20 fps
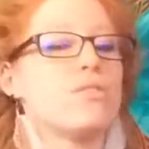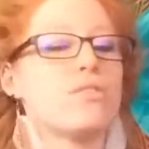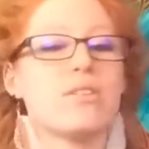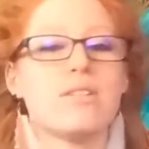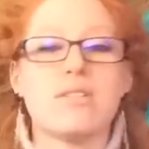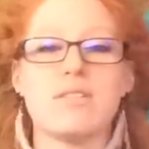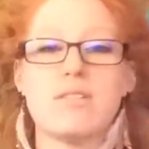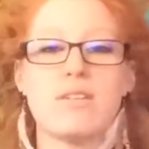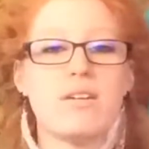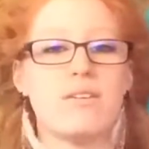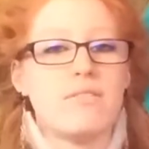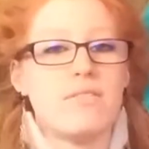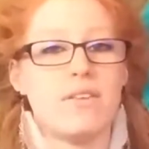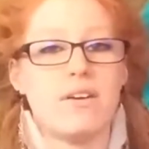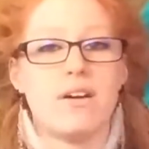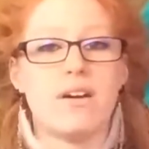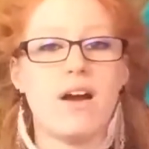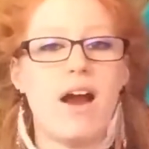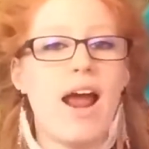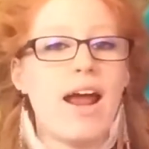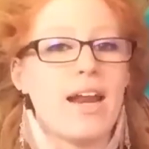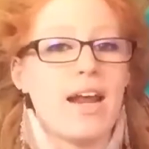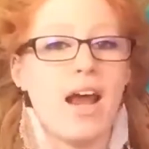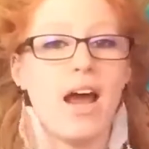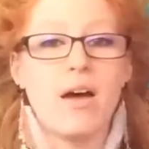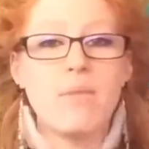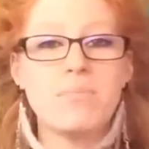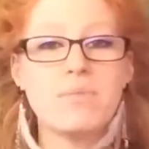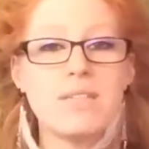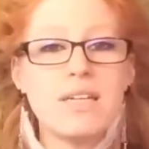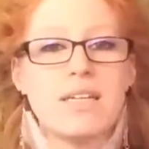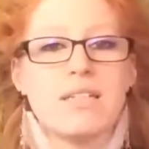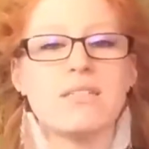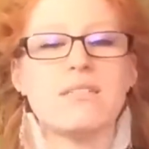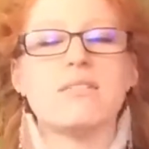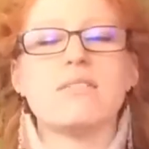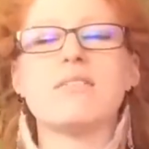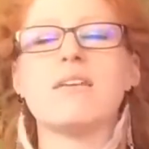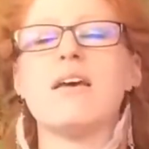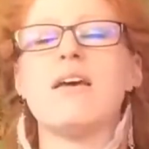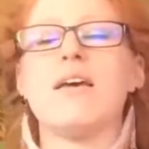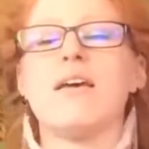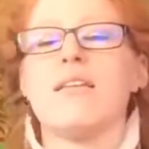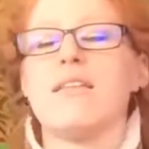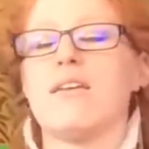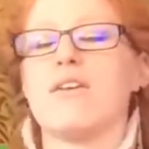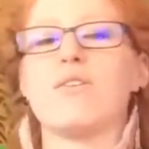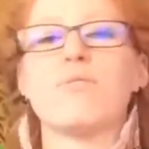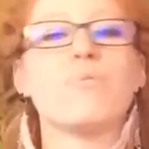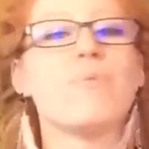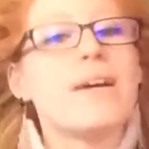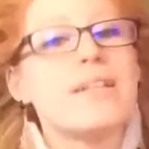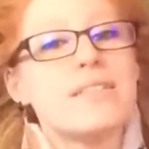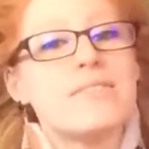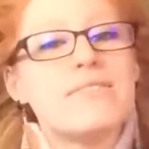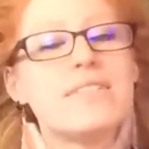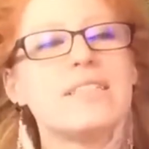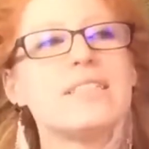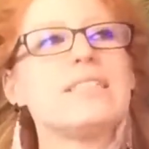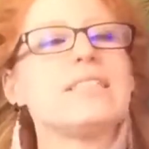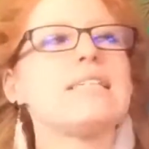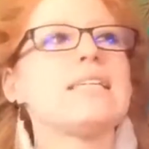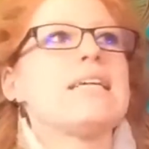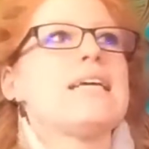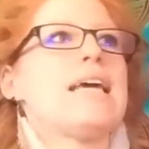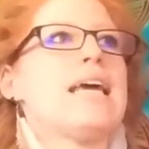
look and see if there are any updates that are relevant,